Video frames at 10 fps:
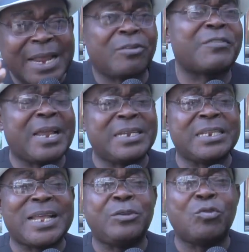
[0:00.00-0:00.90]
of
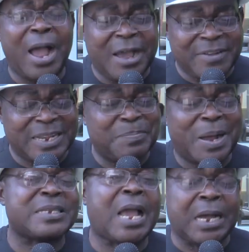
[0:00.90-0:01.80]
candidate that you have, that the
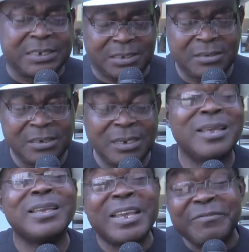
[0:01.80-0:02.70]
party has,
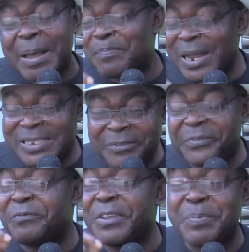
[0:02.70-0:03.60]
give that party
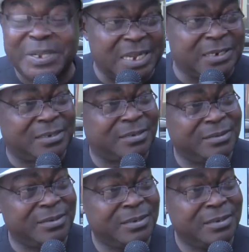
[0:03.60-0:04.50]
50%
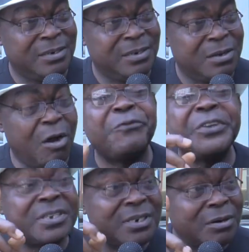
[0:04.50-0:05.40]
of
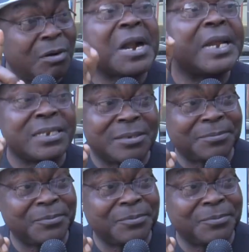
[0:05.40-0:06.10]
victory already.